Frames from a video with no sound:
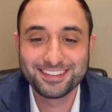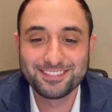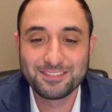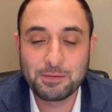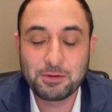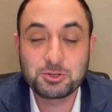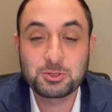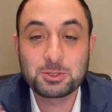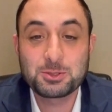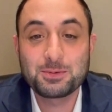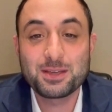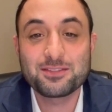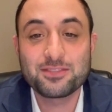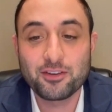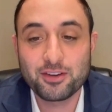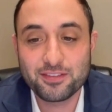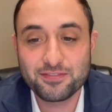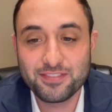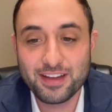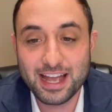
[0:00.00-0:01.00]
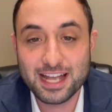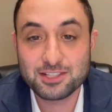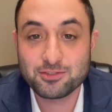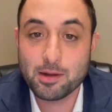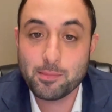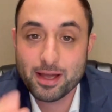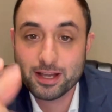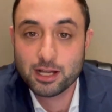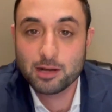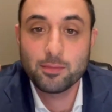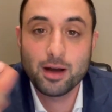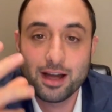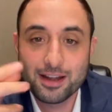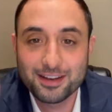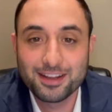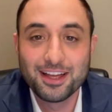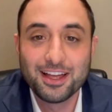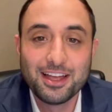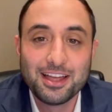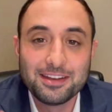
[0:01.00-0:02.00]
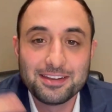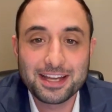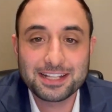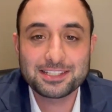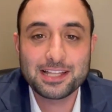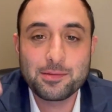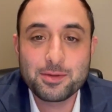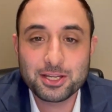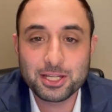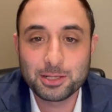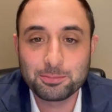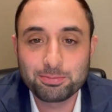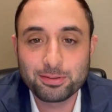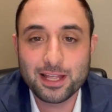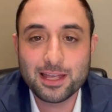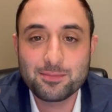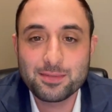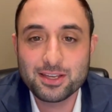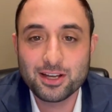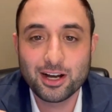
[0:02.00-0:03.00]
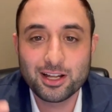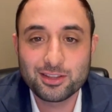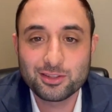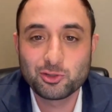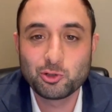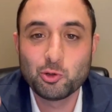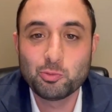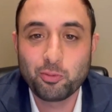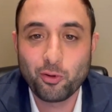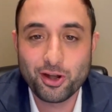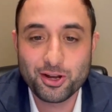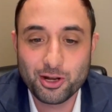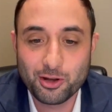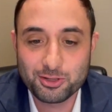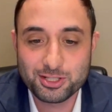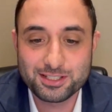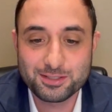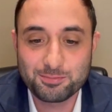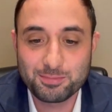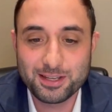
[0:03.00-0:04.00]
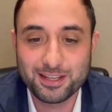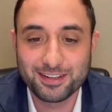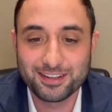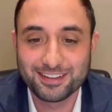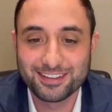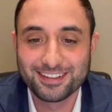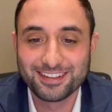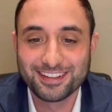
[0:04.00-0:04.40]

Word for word: Maybe you should speak very fast. Rabbi, come on. Next time you're going to play me on 2.0 speed.